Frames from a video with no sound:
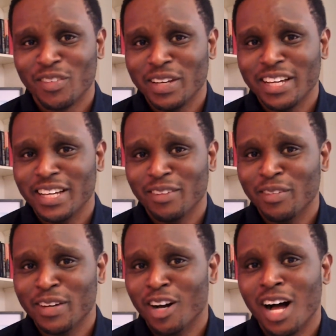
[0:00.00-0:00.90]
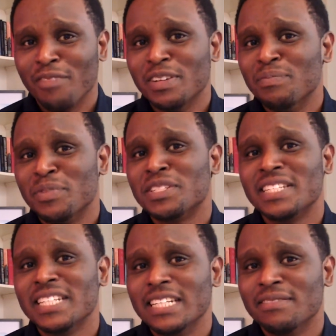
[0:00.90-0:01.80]
we are often
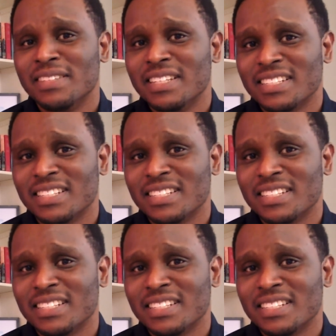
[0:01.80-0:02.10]
perceived